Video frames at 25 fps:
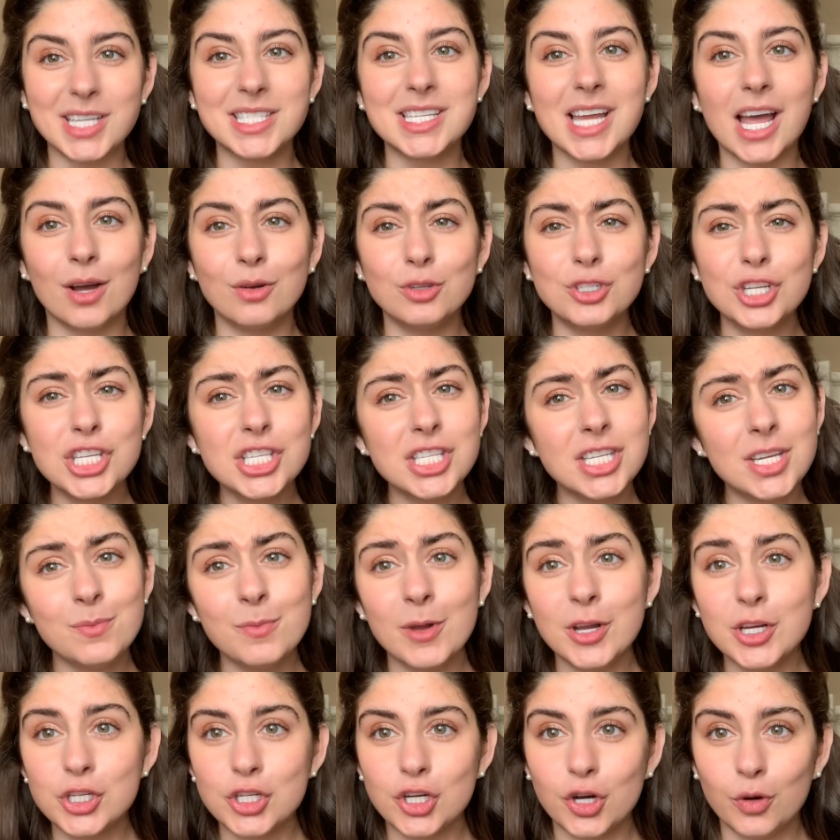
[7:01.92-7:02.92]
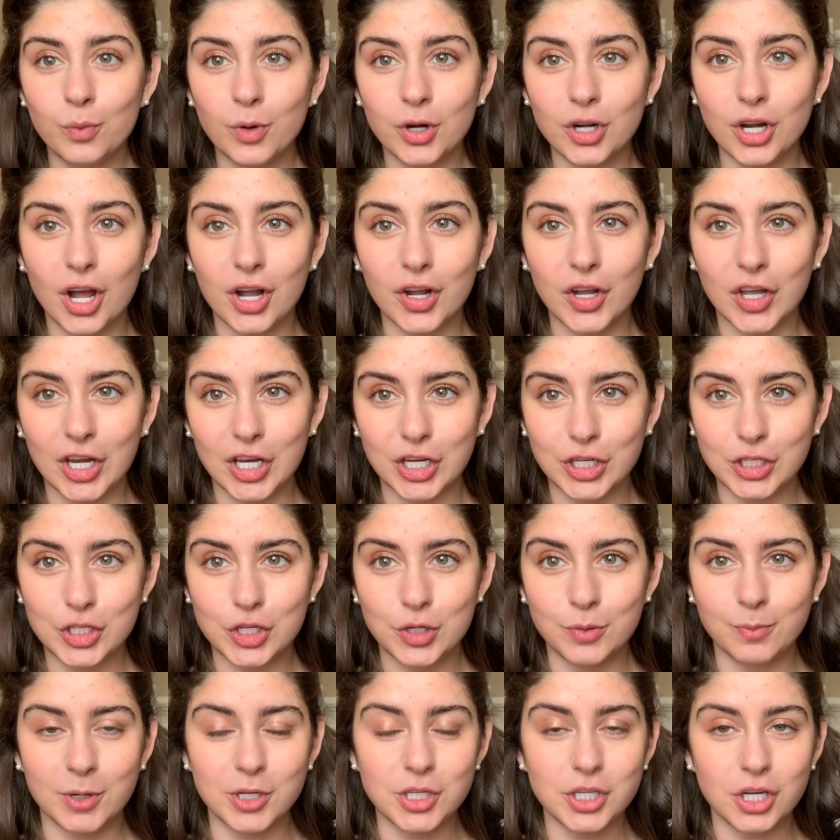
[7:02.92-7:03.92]
towel just to make sure we're not getting
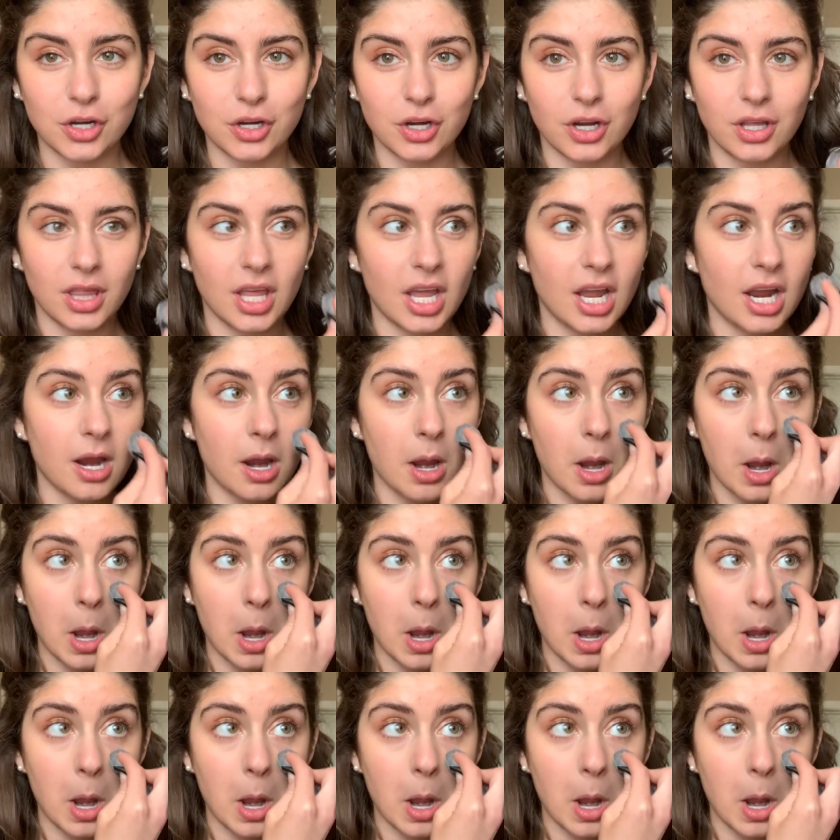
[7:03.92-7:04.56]
too much under there.